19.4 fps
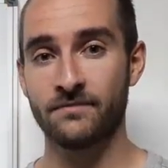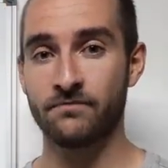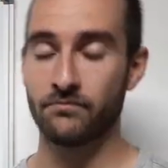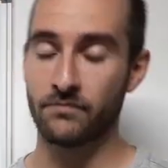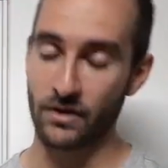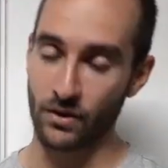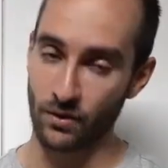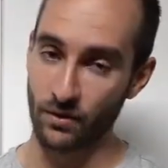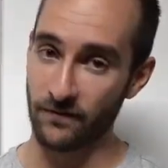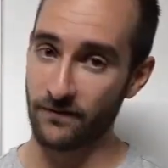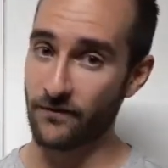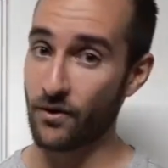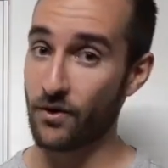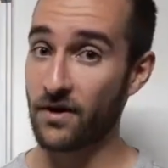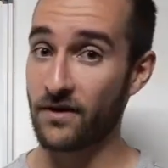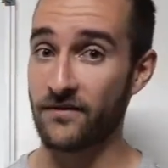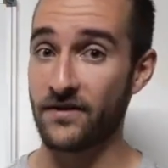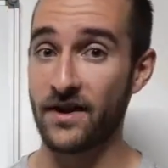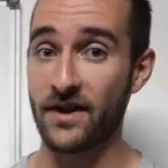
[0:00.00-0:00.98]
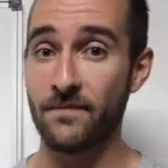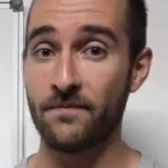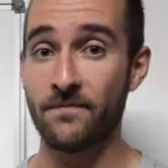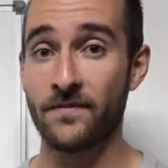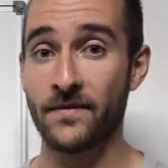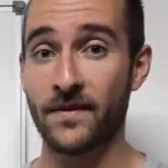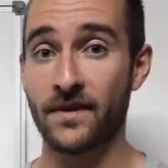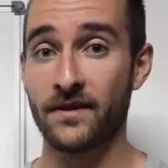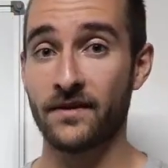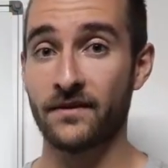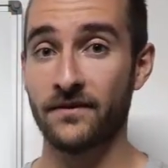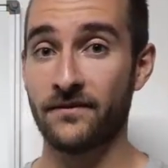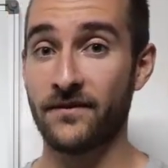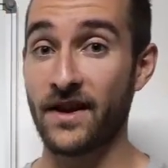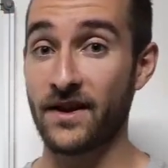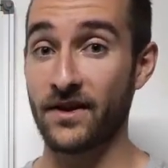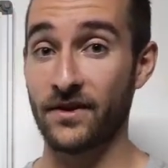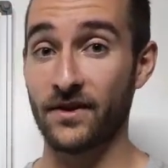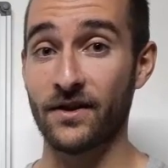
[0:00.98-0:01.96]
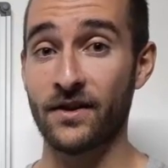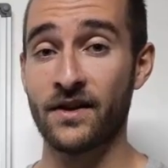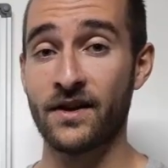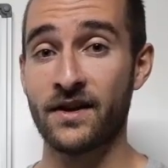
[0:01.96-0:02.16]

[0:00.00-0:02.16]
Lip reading: But all four of them fail.